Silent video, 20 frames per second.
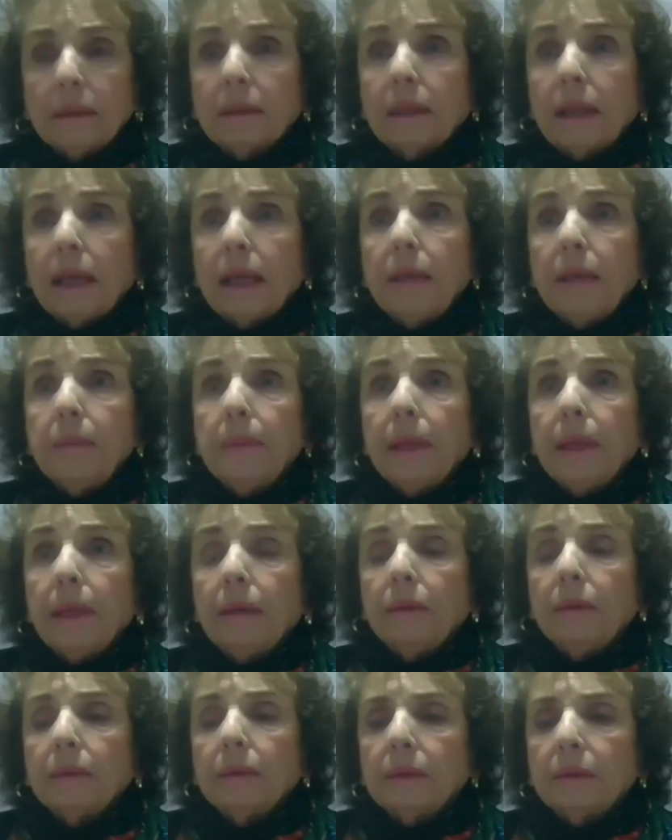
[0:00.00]
it came
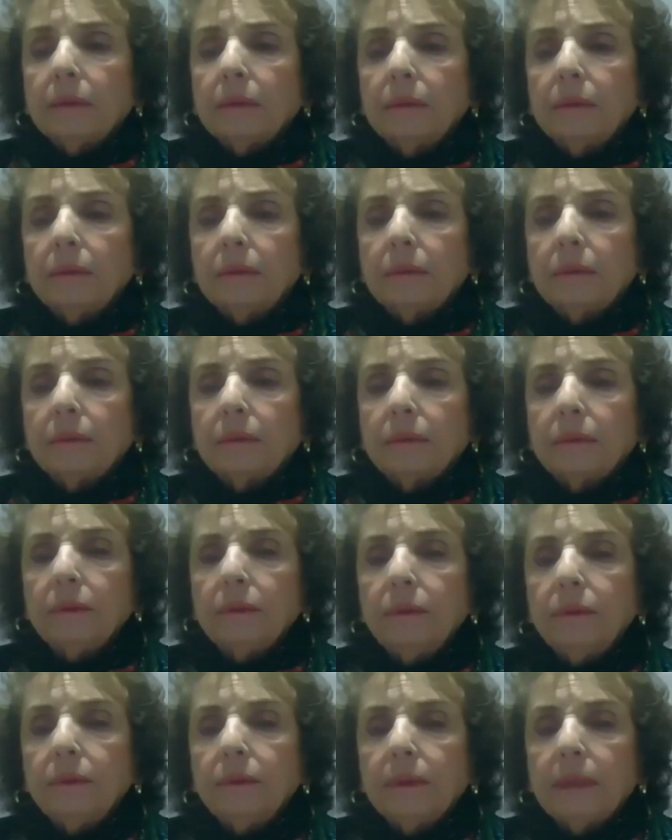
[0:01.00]
out in
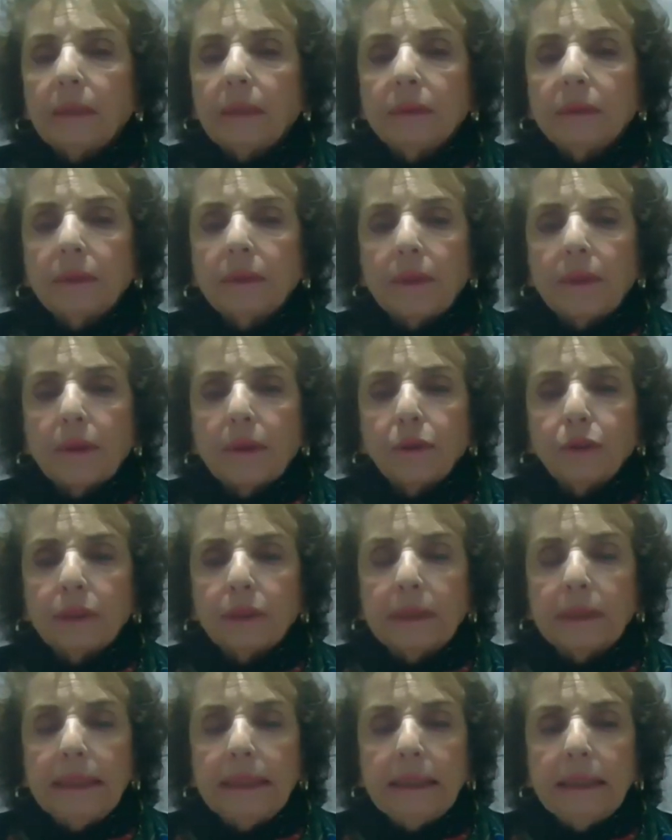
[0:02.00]

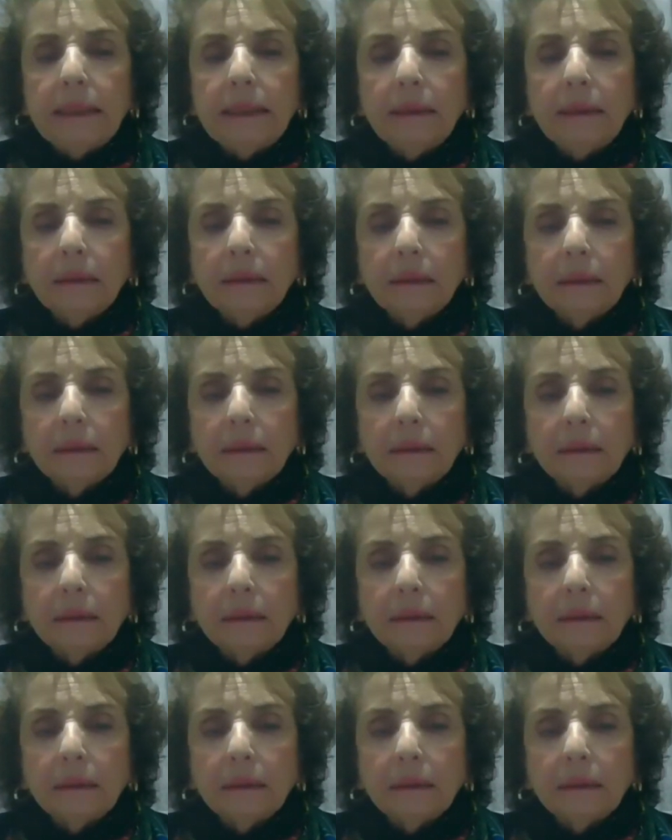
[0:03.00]
2013.